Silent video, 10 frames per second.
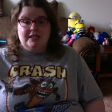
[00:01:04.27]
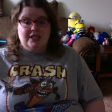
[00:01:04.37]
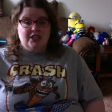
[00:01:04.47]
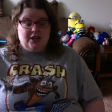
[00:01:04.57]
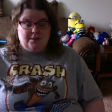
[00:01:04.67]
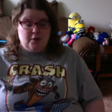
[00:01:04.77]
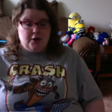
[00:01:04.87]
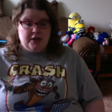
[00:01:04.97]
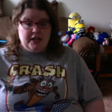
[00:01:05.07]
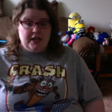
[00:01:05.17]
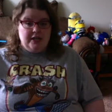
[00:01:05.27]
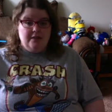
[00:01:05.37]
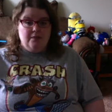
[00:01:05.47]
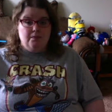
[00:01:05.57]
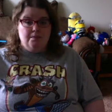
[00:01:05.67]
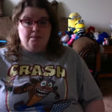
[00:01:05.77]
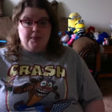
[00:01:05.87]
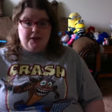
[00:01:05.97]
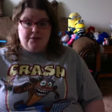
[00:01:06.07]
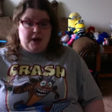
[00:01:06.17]
Chef Boyardee
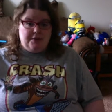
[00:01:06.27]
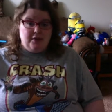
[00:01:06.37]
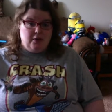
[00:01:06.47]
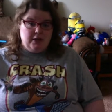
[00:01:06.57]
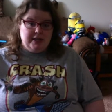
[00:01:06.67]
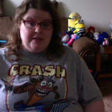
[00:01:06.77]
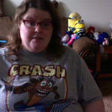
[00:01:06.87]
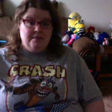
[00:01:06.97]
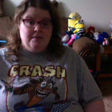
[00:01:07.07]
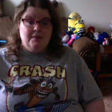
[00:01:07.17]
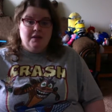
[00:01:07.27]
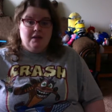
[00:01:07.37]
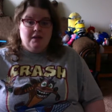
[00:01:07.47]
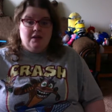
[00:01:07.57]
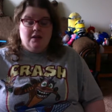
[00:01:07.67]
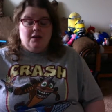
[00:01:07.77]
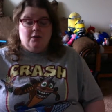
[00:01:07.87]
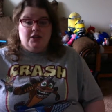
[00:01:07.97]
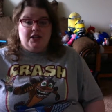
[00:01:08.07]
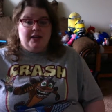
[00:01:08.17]
beef ravioli,
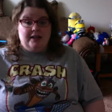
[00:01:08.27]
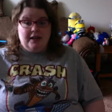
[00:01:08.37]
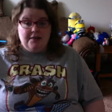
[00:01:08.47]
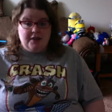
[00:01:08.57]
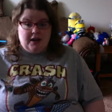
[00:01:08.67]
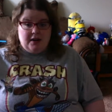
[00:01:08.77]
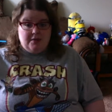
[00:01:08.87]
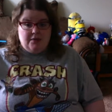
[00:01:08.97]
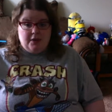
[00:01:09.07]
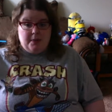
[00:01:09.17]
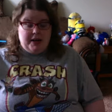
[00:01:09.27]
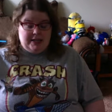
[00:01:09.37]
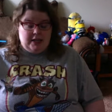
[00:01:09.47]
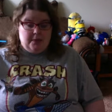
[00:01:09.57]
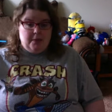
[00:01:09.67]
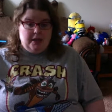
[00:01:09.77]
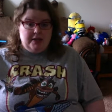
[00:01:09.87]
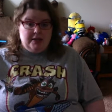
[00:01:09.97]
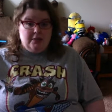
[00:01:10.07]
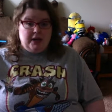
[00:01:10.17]
which I lived on for the past couple
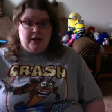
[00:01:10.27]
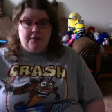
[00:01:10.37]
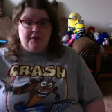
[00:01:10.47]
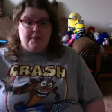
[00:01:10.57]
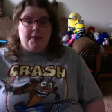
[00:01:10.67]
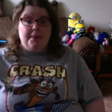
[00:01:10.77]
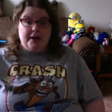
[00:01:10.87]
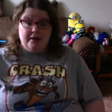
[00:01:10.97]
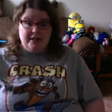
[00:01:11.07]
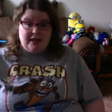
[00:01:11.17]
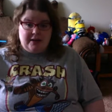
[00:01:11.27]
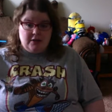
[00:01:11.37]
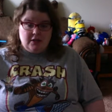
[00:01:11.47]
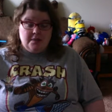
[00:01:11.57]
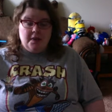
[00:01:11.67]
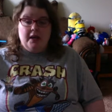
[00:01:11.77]
months when I lived at my parents' house.